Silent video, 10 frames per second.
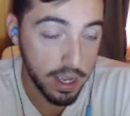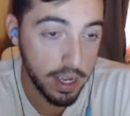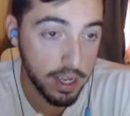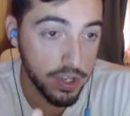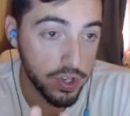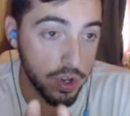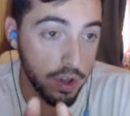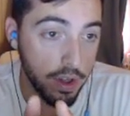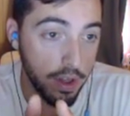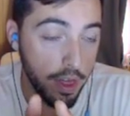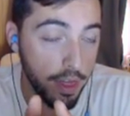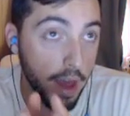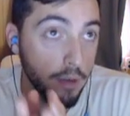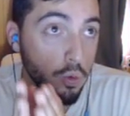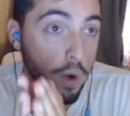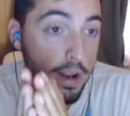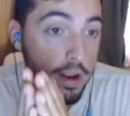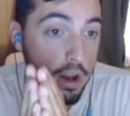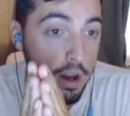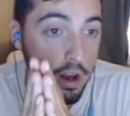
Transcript: is that when